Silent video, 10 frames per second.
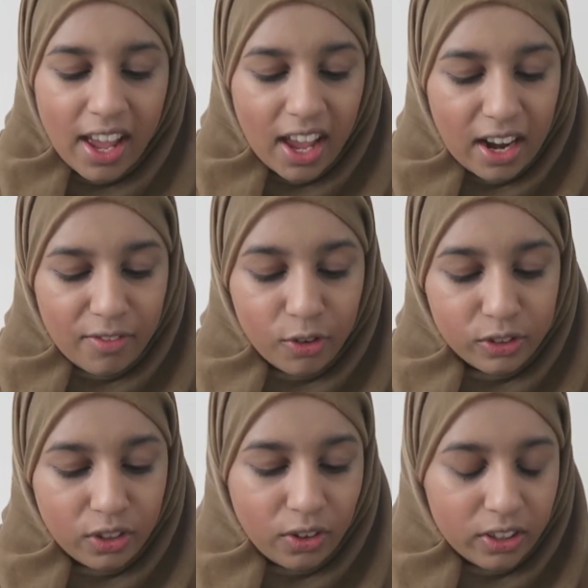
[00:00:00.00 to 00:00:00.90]
and I've
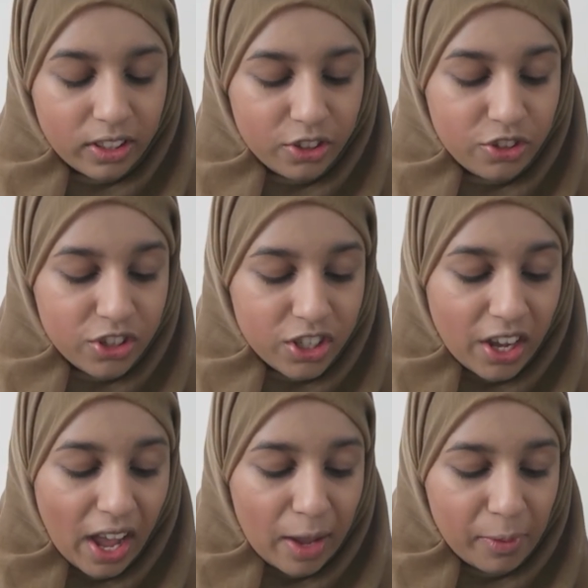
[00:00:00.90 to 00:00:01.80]
also got the
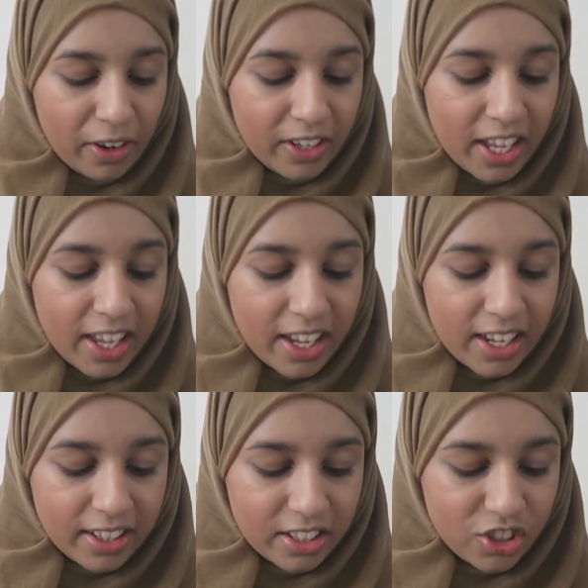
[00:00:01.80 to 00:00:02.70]
Studio Eyebrow Kit
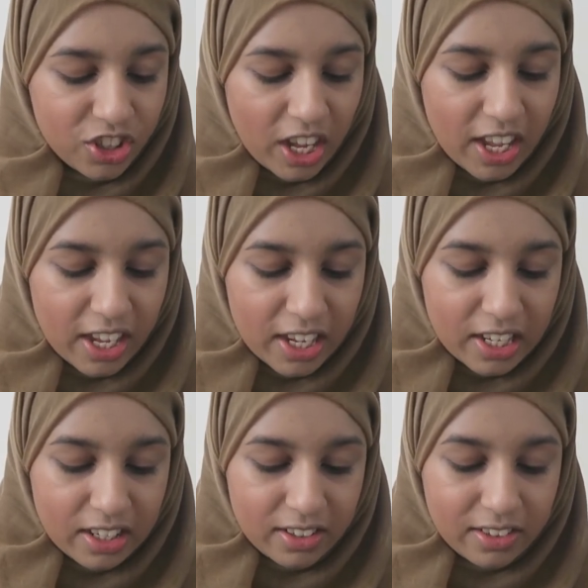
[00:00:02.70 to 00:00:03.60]
in the
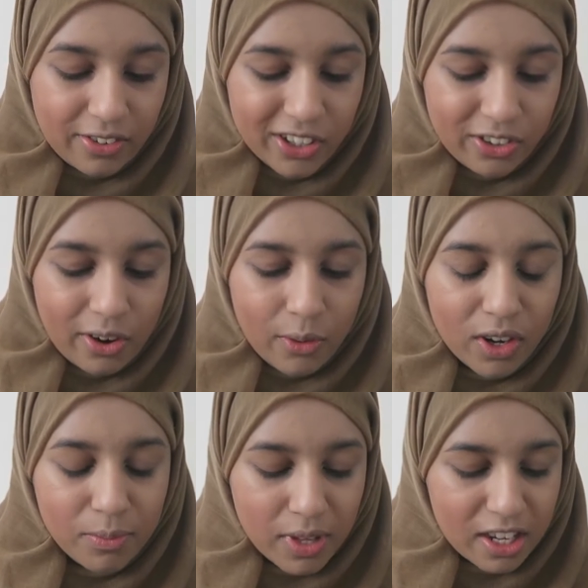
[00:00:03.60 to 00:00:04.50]
shade
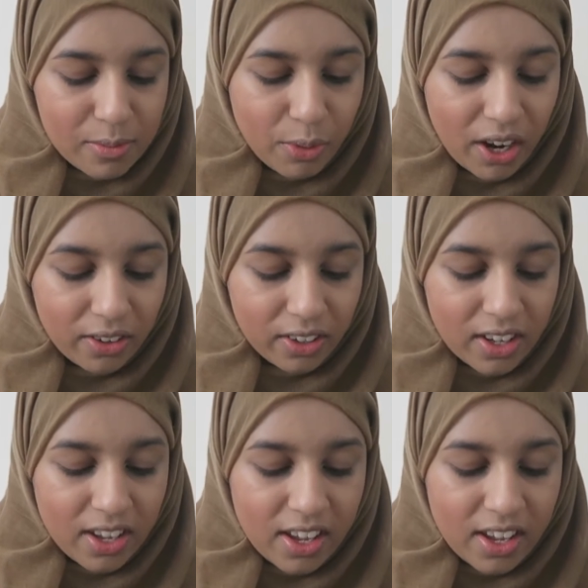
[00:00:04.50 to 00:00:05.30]
001 Medium Brown.